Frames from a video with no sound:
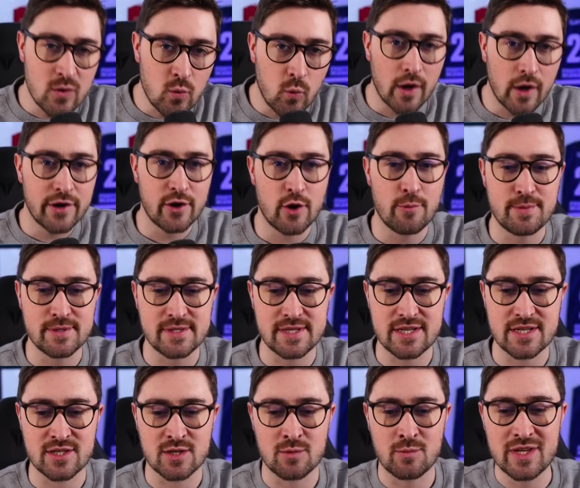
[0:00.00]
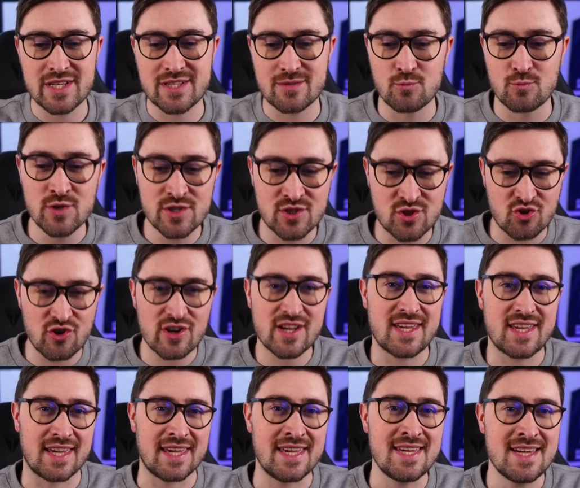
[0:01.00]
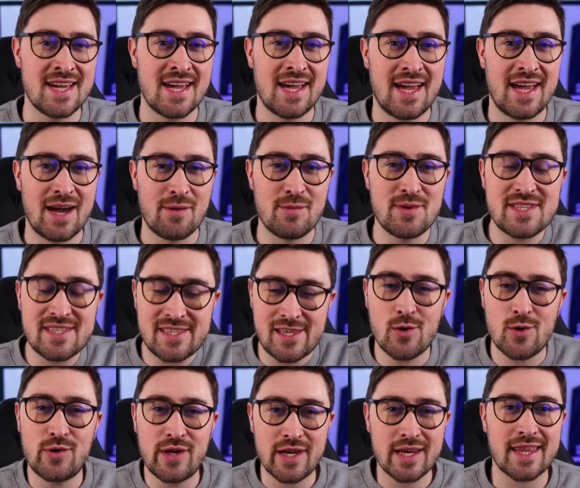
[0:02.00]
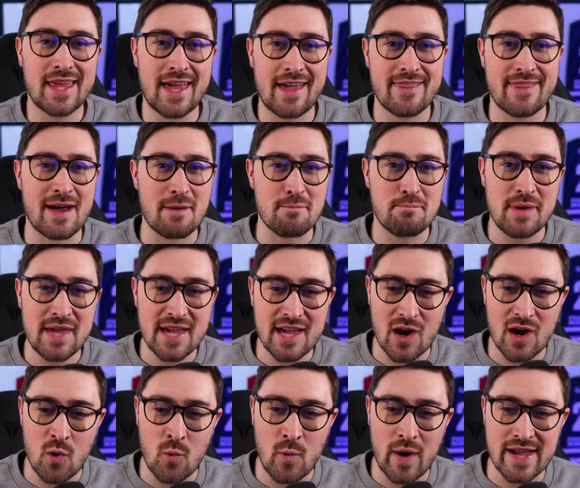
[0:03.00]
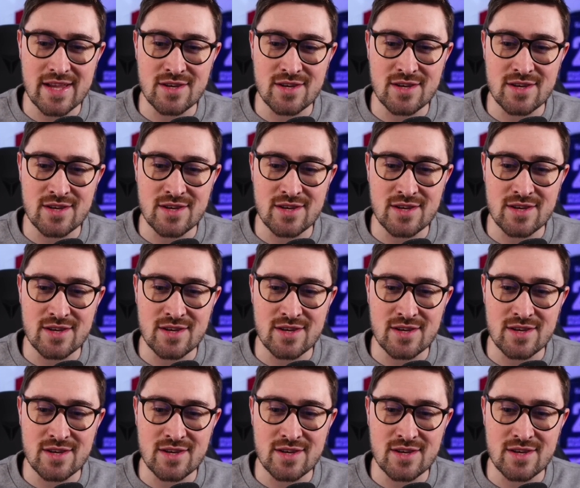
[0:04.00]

One opposition, which was tricky. We still didn't get that big away